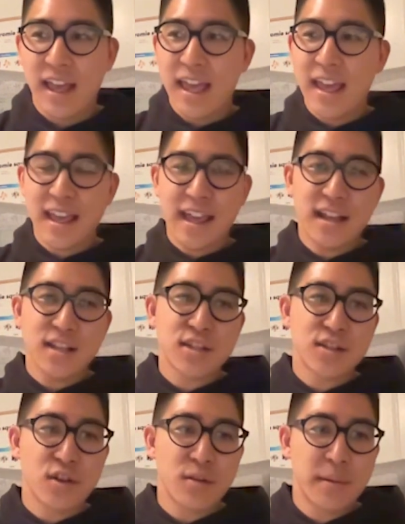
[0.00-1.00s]
It gets
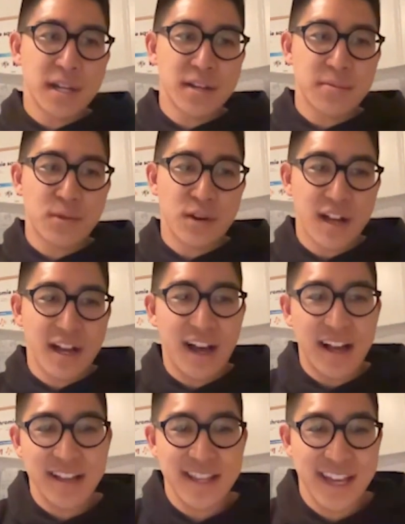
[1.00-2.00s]
so much more
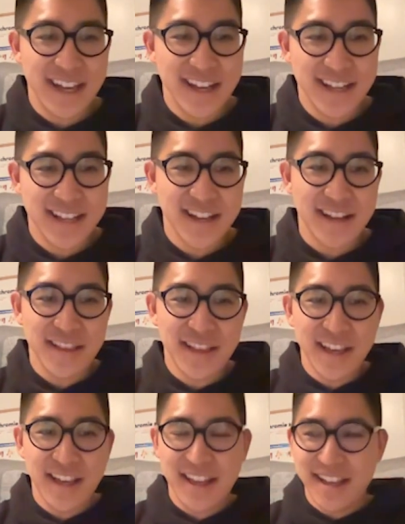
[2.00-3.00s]
context on
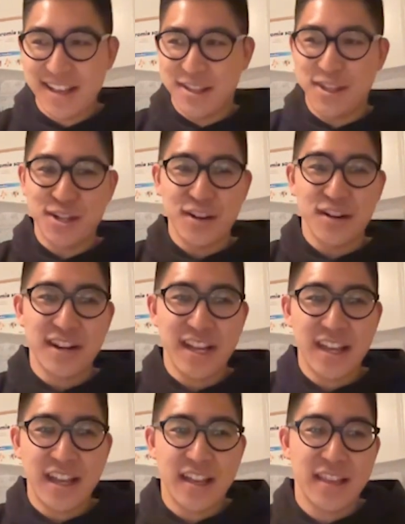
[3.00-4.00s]
like its
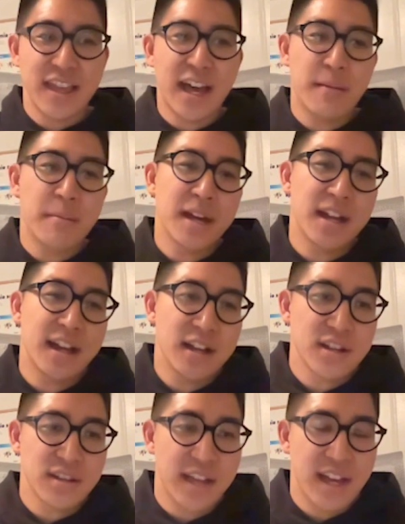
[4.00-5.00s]
journey, and that might
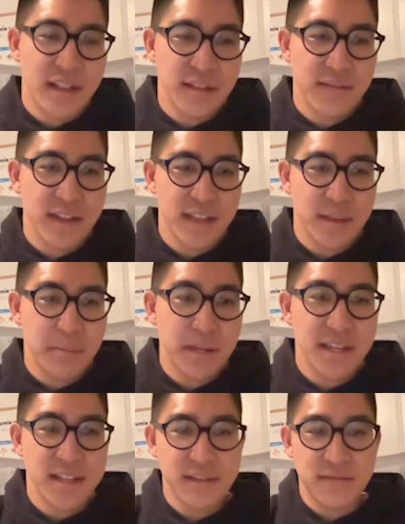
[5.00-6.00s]
actually elevate the
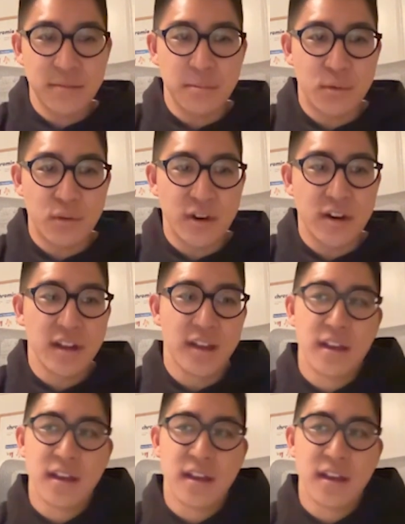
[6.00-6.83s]
piece even more.